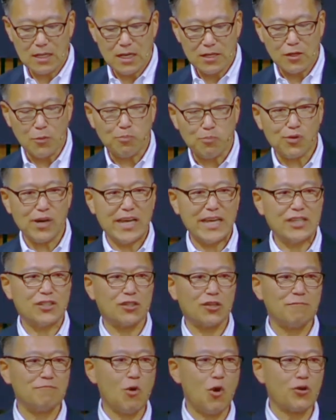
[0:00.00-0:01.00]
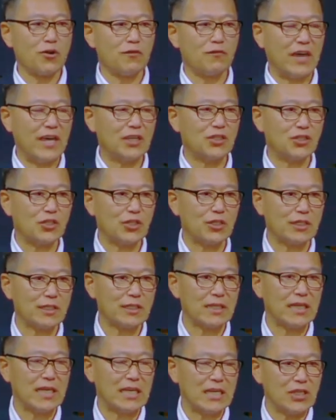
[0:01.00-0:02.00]
The place of
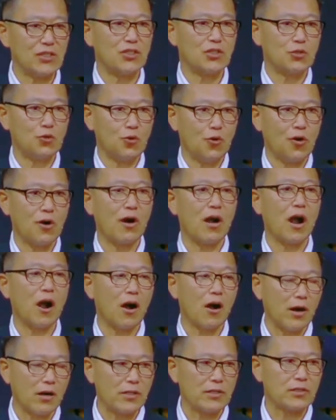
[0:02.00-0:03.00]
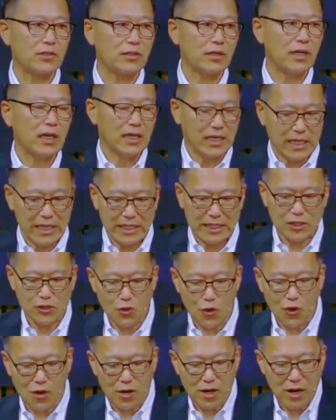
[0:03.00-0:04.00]
motivation is your heart. In
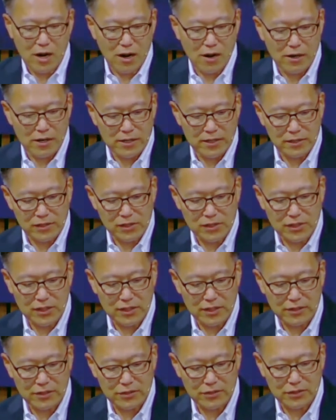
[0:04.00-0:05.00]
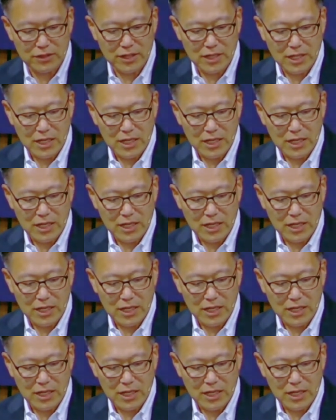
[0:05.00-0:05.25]
your heart, it says.